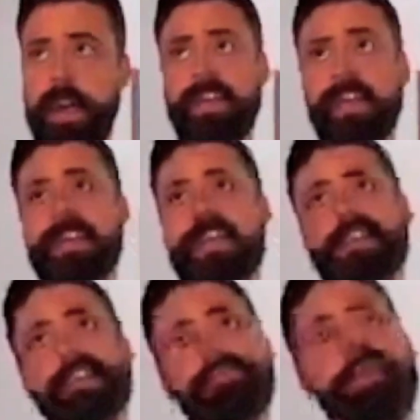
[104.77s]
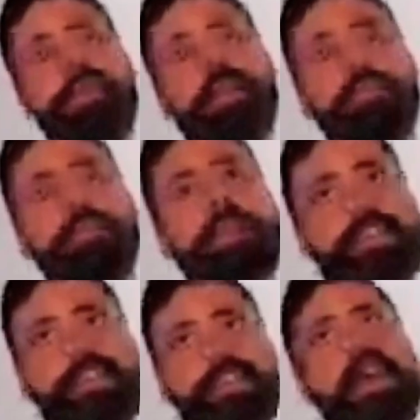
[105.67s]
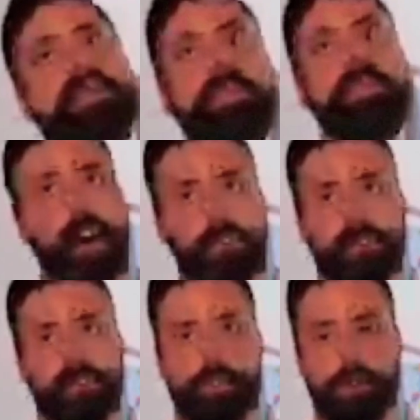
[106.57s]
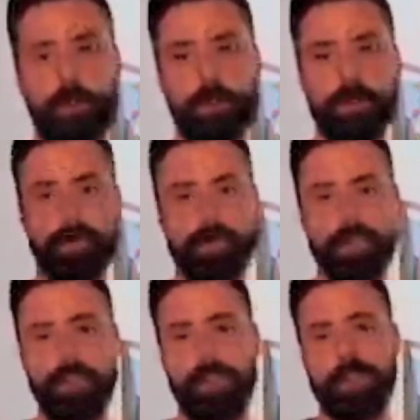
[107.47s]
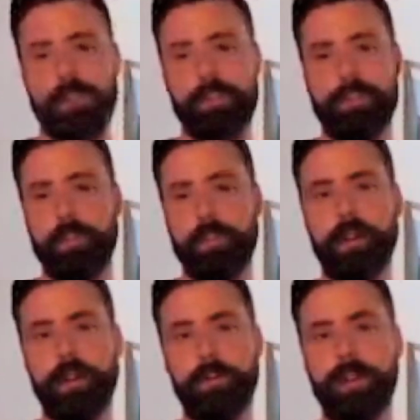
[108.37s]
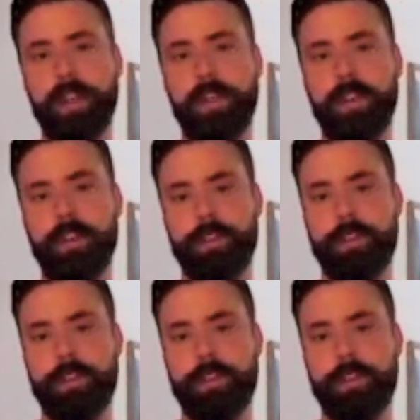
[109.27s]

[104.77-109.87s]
And I think that part of the reason I flopped so so incredibly